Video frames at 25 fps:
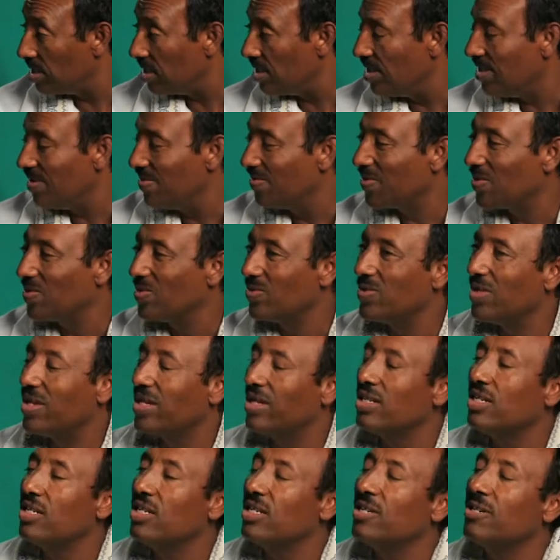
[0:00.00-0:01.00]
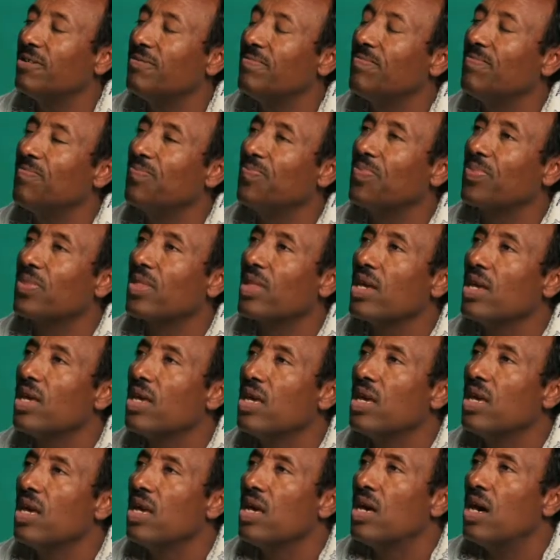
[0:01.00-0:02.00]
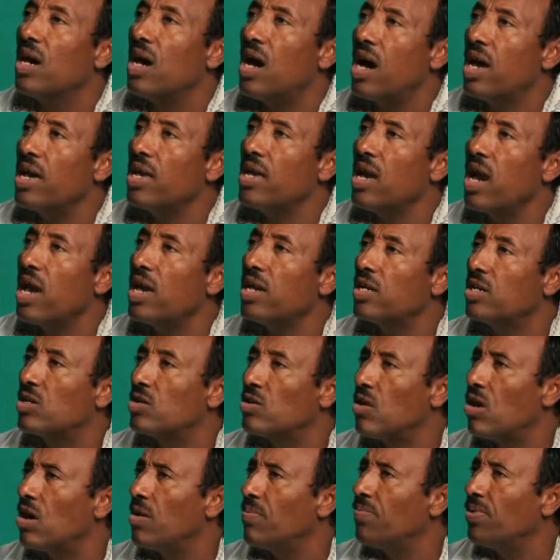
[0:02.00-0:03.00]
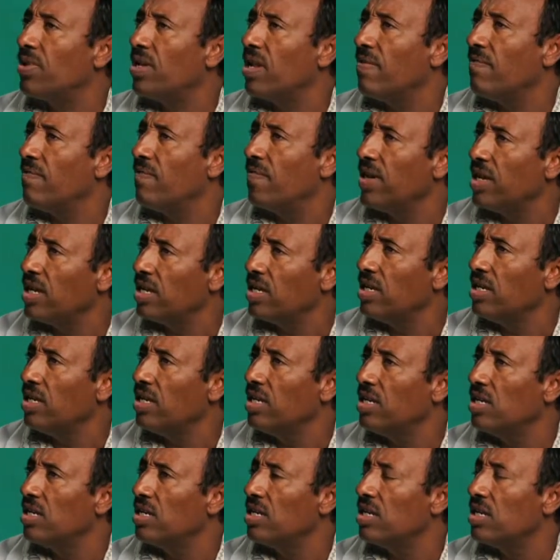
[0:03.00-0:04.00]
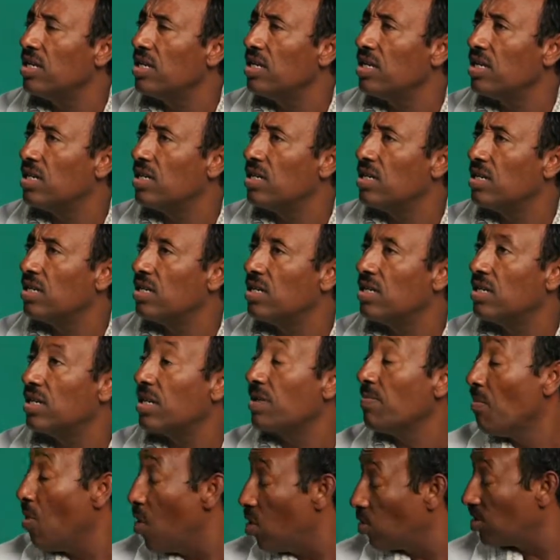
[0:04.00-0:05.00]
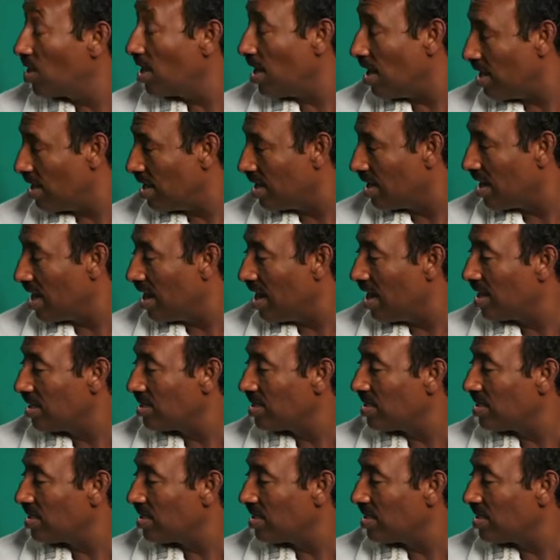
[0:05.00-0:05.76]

in Hebrew, and I, I grew up in a very uh, remote area.